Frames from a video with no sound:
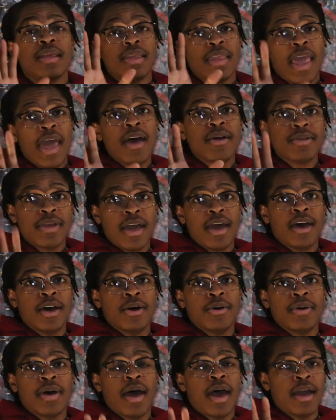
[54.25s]
Now,
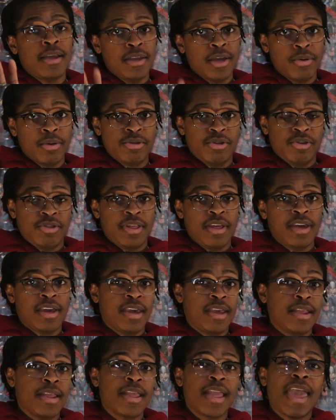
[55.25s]
now, I know what you're
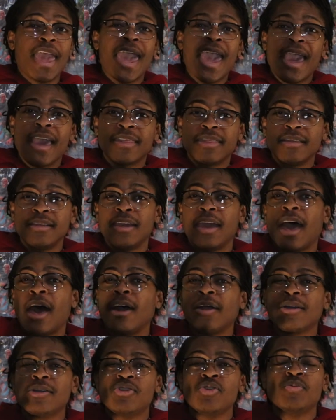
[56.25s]
thinking. Anthony,
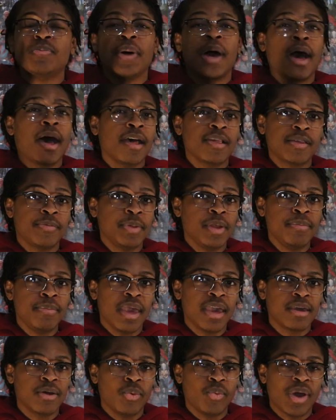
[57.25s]
how could you possibly
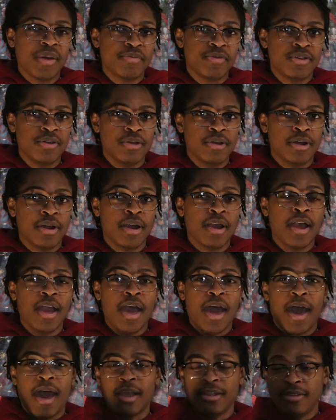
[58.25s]
make a web shooter
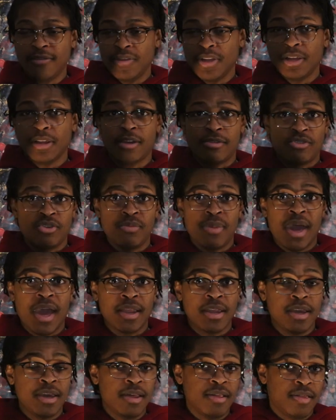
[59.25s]
out of an
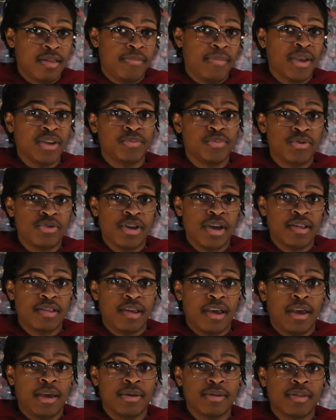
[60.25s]
electromagnet and some metal
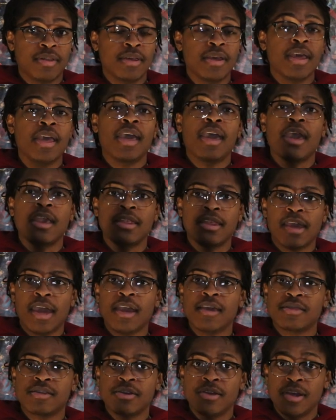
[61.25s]
projectiles? And the
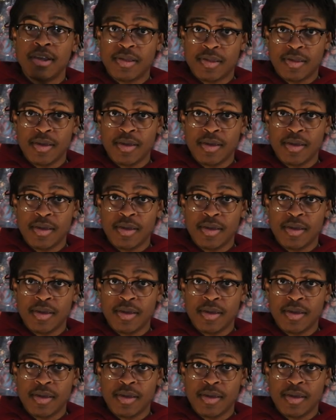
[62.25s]
answer is